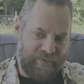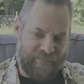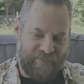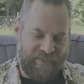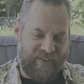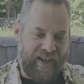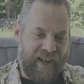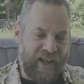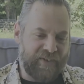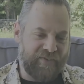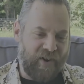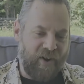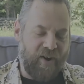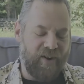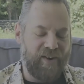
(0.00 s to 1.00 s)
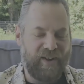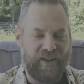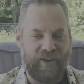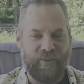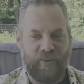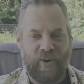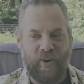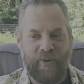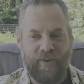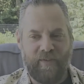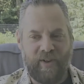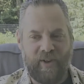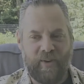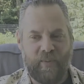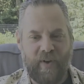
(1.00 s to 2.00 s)
the SFAR in the Rogue
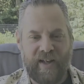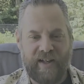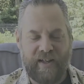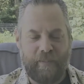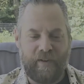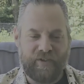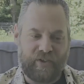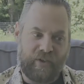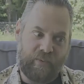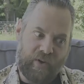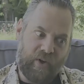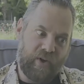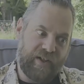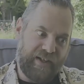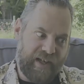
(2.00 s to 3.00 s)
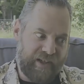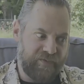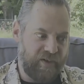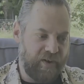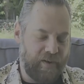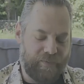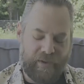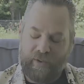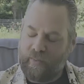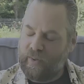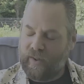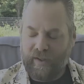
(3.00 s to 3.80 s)
review, and why didn't he mention the Rogue in the SFAR review?